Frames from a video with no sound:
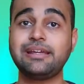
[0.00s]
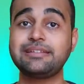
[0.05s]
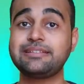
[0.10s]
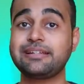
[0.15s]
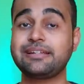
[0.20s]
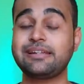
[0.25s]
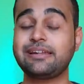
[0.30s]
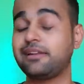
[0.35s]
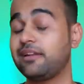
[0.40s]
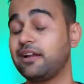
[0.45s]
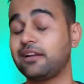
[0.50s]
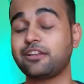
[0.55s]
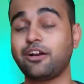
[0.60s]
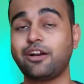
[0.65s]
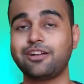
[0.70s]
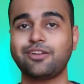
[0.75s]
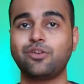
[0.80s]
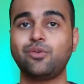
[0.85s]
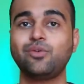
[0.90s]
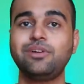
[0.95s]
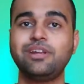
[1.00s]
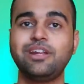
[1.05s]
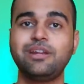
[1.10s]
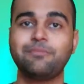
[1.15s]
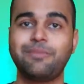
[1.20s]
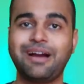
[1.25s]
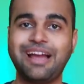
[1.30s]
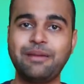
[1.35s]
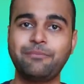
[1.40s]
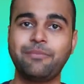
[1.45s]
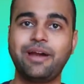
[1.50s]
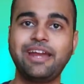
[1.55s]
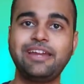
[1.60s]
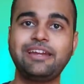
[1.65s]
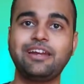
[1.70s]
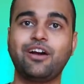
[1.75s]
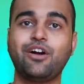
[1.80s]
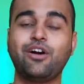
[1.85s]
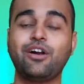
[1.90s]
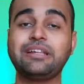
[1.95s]
Is it a thought only in my
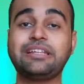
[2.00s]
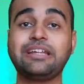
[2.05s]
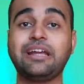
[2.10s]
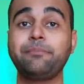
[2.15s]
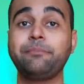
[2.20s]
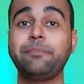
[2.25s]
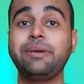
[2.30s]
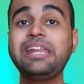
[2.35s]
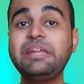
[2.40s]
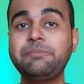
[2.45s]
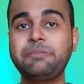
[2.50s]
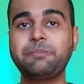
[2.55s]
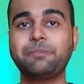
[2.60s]
mind or there are many